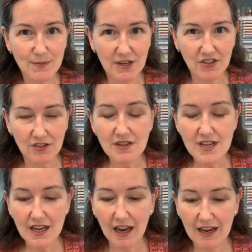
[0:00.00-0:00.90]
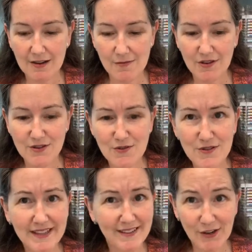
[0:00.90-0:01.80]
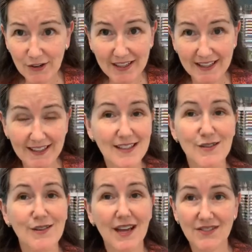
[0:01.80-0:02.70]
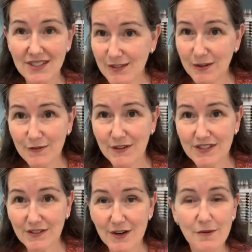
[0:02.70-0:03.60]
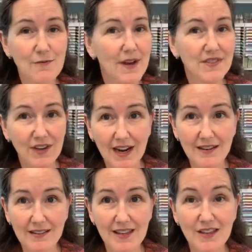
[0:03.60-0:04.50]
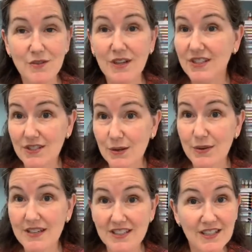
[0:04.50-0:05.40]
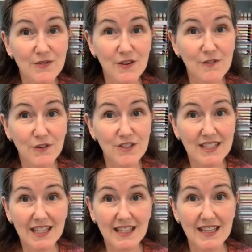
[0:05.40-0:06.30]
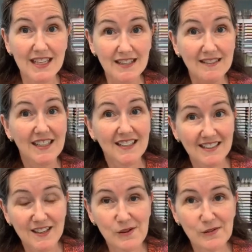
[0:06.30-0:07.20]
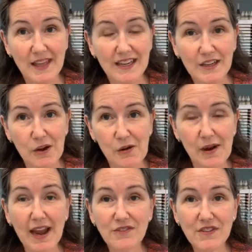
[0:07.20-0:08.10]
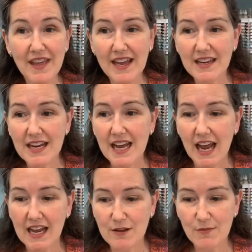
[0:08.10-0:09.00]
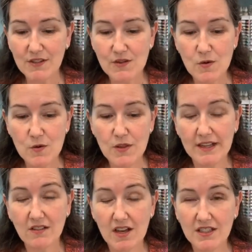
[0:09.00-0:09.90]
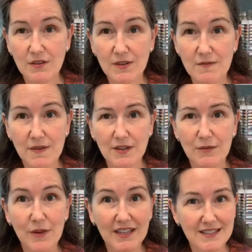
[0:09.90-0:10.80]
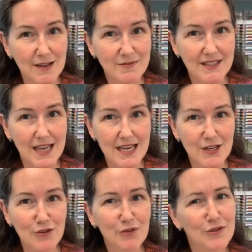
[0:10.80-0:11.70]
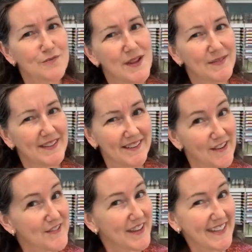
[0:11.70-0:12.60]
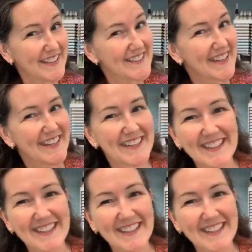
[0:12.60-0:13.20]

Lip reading: special. There's no like hook in it. You don't have to do it for a certain number of months or anything. You could do it just for the first kit and then, you know, let it go after that. There's no like long-term commitment, except that you'll maybe love it.